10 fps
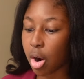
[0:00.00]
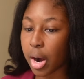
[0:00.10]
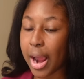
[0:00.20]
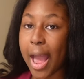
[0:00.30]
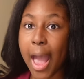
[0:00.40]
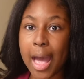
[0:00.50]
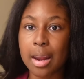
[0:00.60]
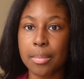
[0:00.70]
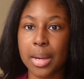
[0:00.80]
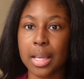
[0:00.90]
are
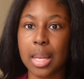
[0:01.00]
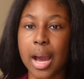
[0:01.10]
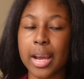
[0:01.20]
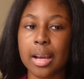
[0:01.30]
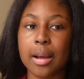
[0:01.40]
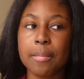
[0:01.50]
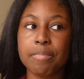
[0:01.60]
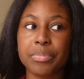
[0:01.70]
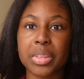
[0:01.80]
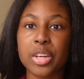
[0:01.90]
adamant, like
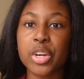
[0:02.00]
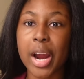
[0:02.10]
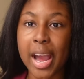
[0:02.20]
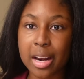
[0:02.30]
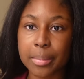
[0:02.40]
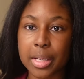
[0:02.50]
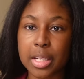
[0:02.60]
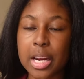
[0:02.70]
they're adamant.